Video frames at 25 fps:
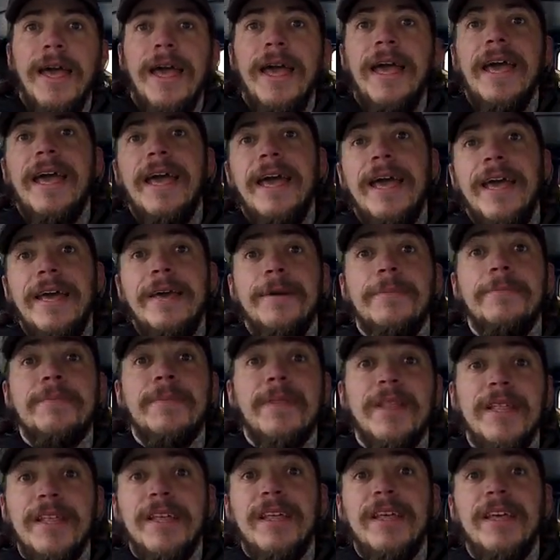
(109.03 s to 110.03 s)

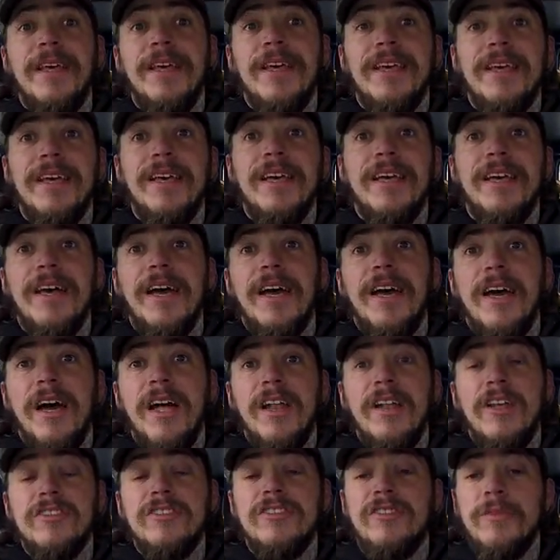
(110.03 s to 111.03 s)
Um, I
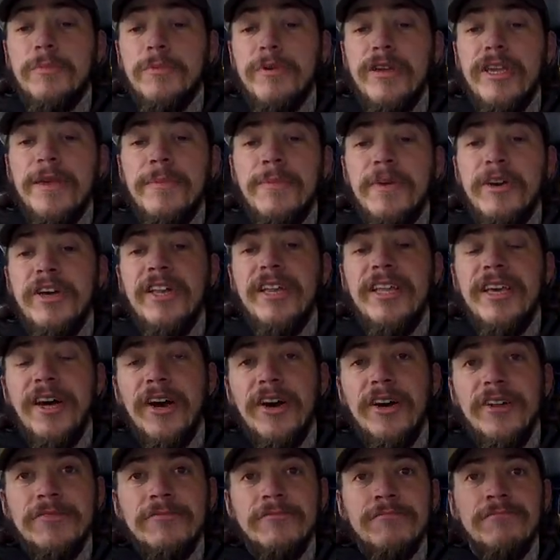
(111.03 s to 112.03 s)
lost a bream early
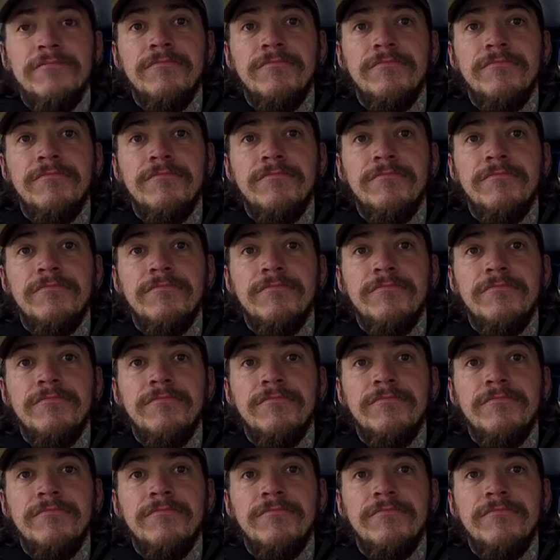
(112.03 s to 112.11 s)
on,